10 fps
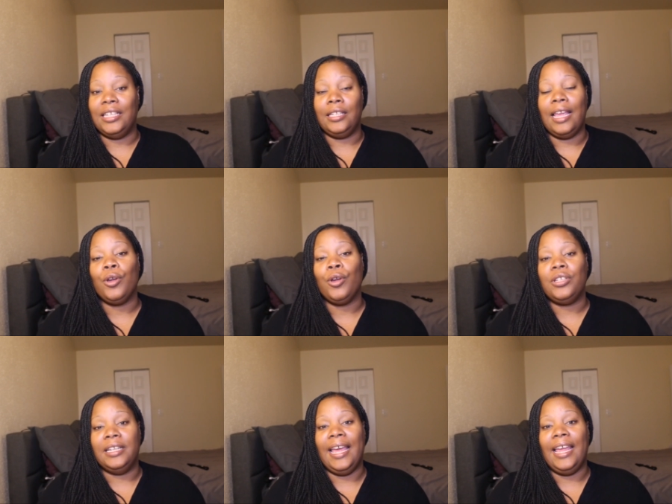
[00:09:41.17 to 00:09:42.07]
Same person
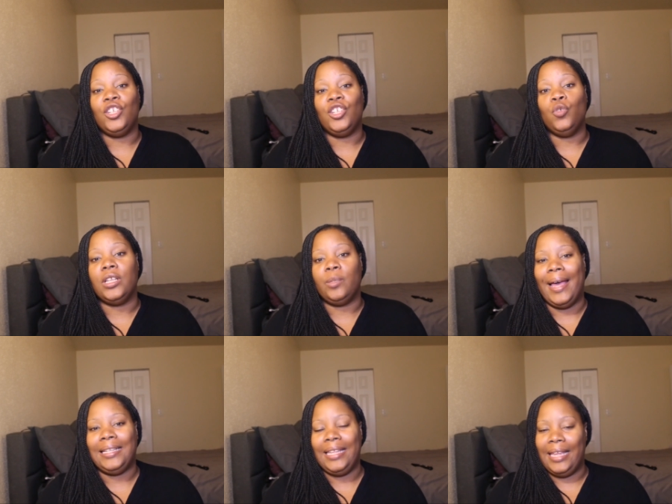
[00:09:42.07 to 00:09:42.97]
today as she was
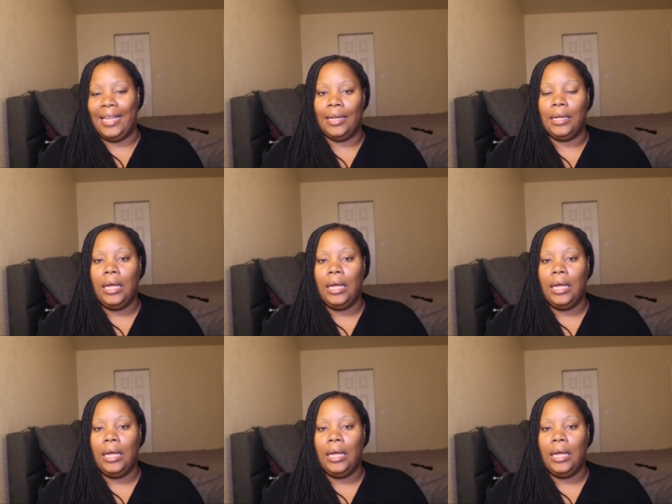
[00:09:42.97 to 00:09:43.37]
back then.